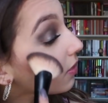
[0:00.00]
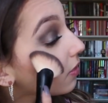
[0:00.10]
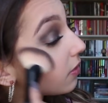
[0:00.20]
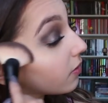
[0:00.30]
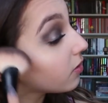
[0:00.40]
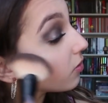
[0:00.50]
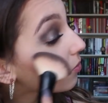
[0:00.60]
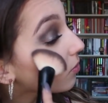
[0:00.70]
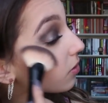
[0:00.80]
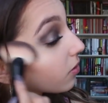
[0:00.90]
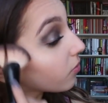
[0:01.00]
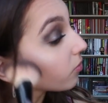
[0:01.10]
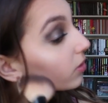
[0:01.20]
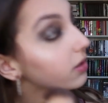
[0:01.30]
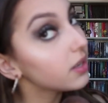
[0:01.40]
This is
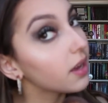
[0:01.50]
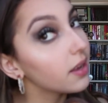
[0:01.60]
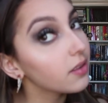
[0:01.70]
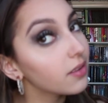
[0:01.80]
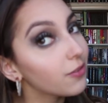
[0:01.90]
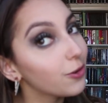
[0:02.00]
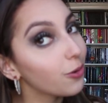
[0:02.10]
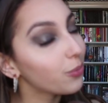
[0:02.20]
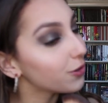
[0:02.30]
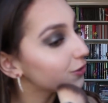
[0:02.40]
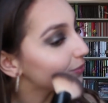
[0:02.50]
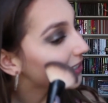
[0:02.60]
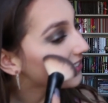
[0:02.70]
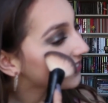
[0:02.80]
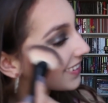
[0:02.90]
really nice if you don't put too
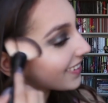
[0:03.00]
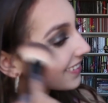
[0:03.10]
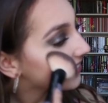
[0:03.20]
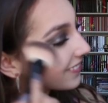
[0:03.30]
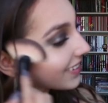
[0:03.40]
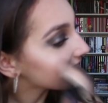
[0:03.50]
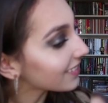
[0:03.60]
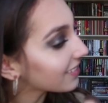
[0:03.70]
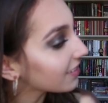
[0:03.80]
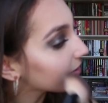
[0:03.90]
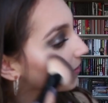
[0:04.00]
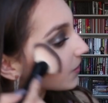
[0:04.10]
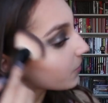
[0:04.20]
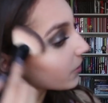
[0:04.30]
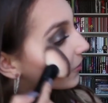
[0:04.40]
much of it because it's
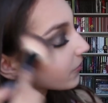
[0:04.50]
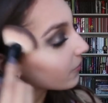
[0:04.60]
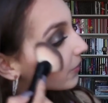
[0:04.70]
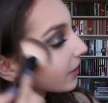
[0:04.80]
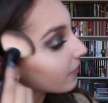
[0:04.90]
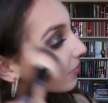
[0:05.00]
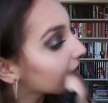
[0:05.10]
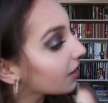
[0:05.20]
literally blue, but.